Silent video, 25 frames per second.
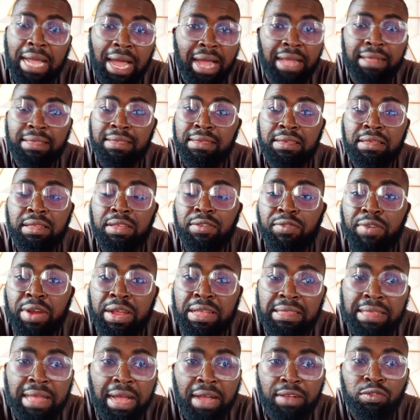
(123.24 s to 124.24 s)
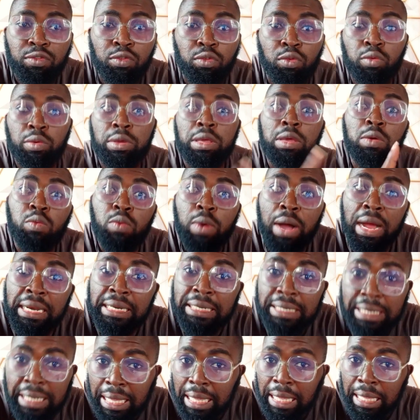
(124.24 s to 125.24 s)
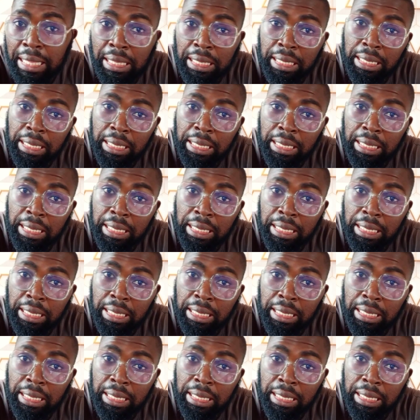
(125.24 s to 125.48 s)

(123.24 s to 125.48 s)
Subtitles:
30 different tasks to do in one day.